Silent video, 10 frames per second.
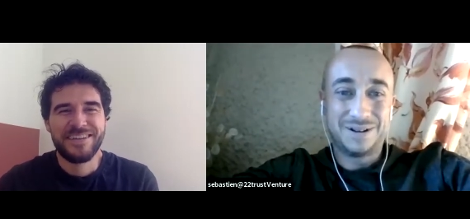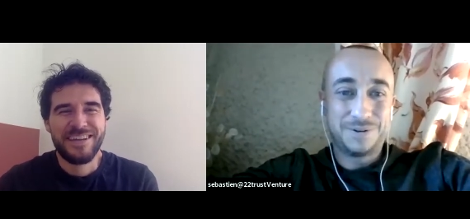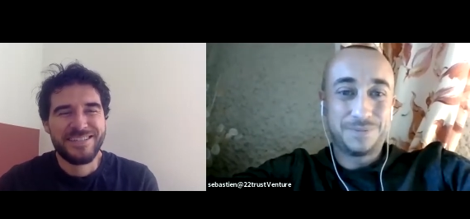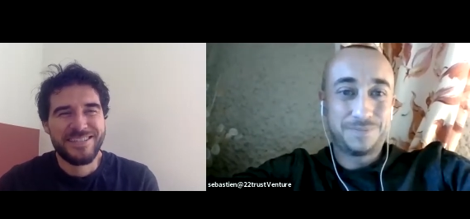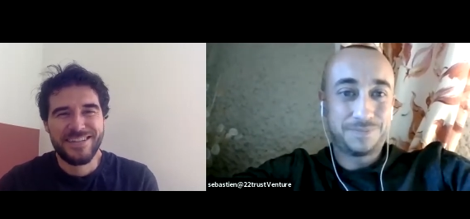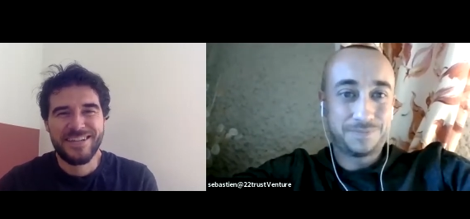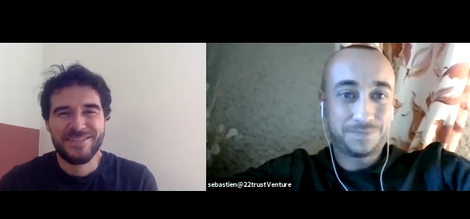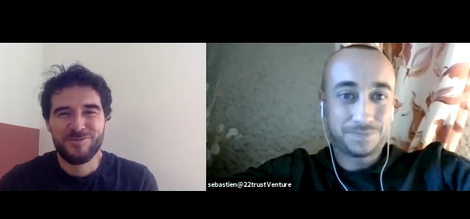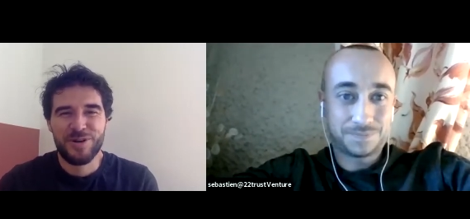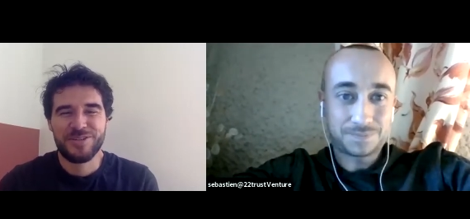Speaker 1: Tell us as a
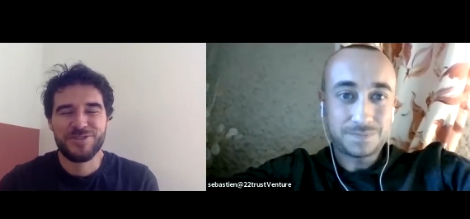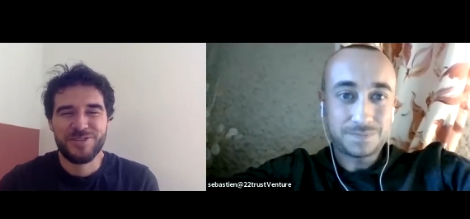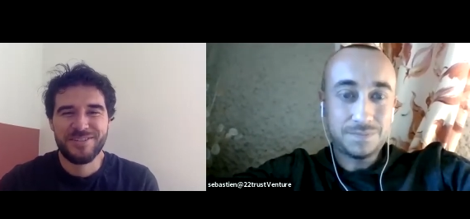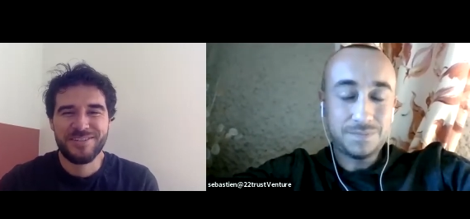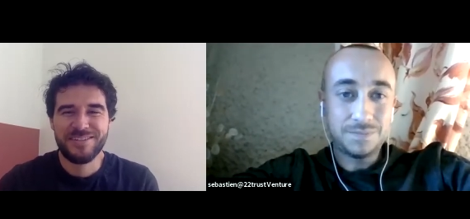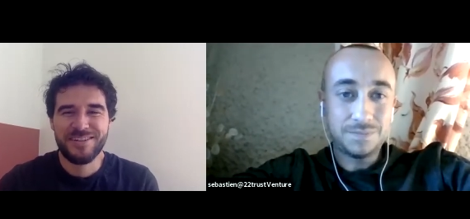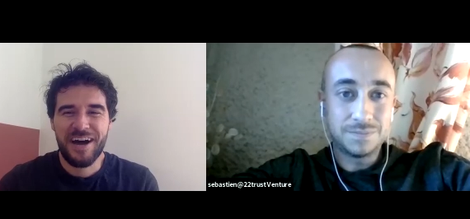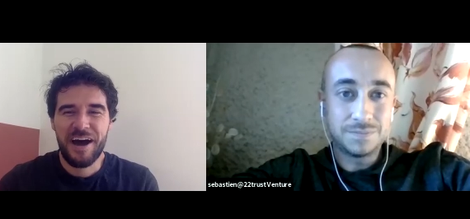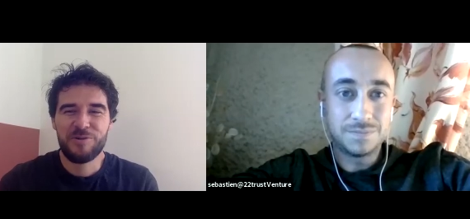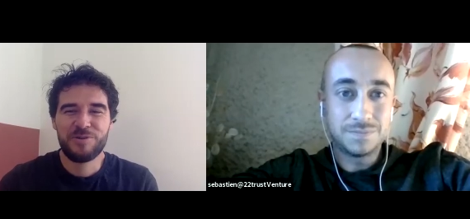last question,
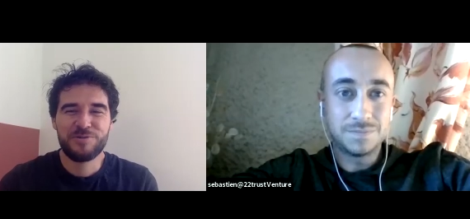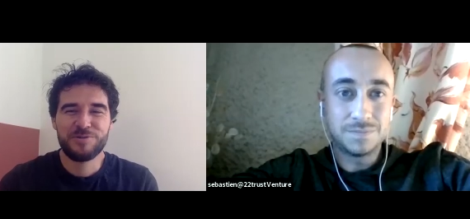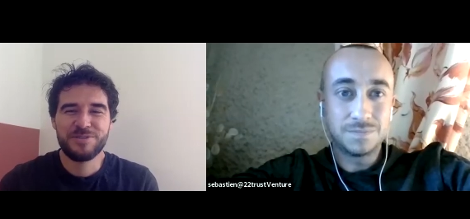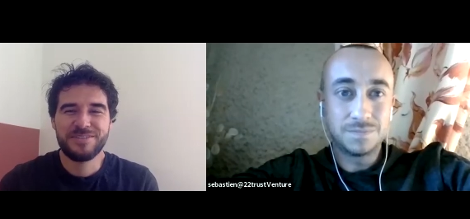how could